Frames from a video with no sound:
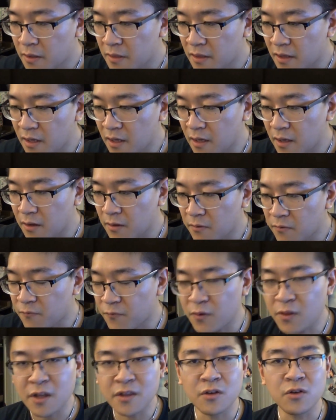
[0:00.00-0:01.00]

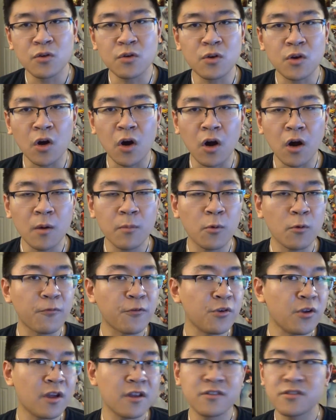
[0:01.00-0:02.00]
like the Google Cardboard
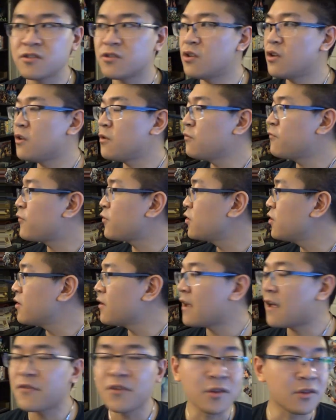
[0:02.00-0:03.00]
for you
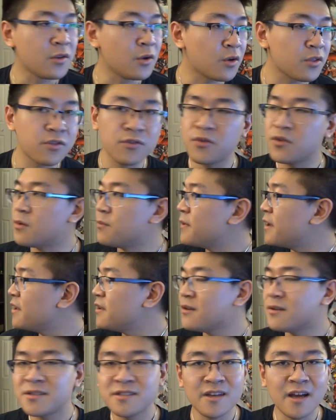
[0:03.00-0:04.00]
to have to look through the
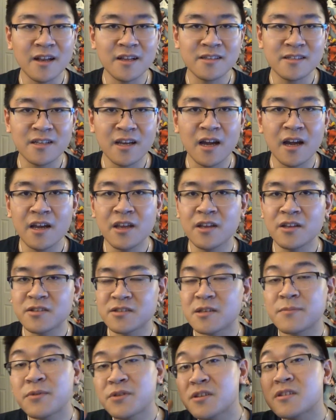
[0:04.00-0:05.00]
menu side to side. You can
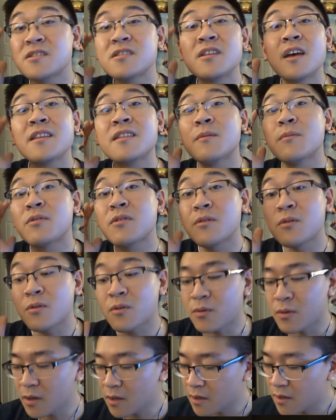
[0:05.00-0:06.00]
simply just select them
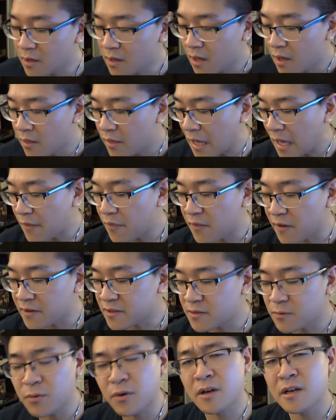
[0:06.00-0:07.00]
through that
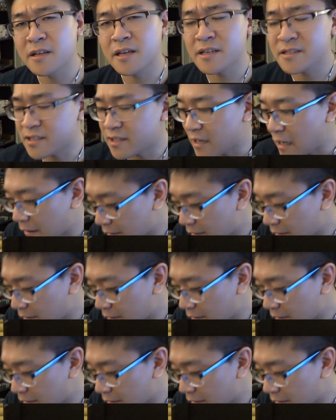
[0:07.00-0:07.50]
thing. So we're going to test it